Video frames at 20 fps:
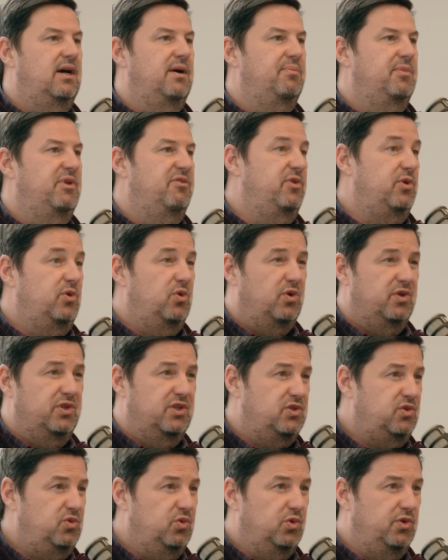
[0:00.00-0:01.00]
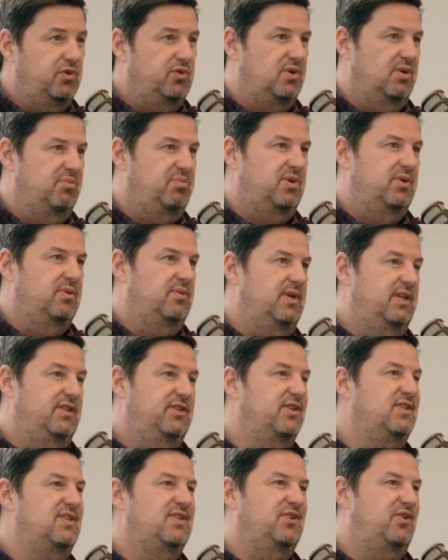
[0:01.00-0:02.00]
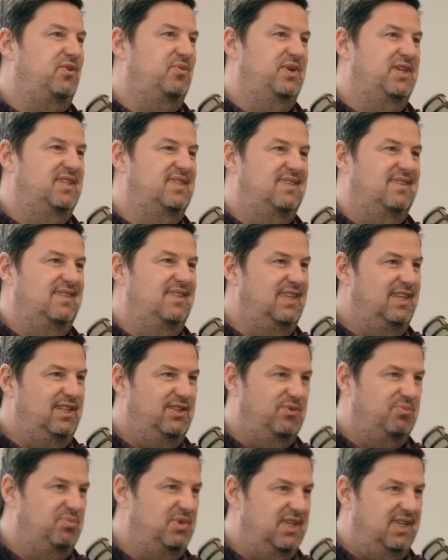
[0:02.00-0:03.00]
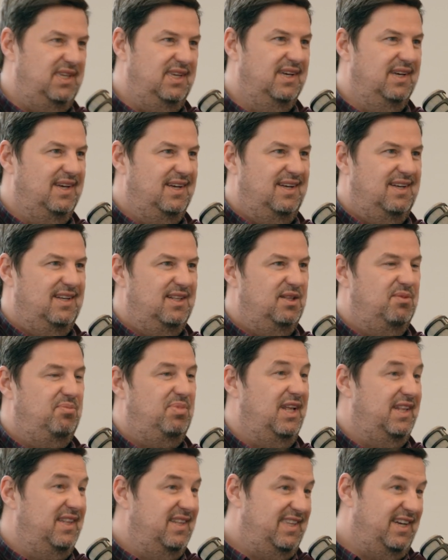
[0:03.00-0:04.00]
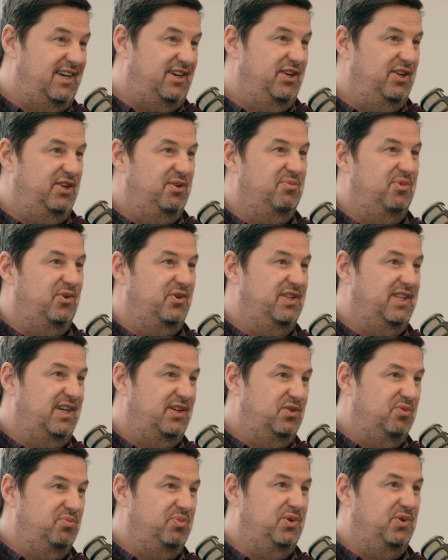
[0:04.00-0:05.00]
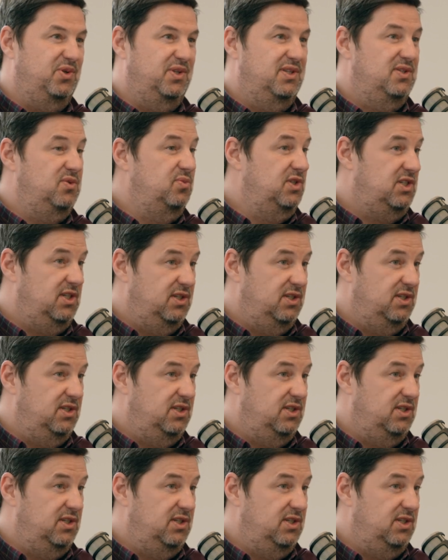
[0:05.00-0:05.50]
If you go on a school trip, it doesn't always need to be the planetarium or Technopolis, which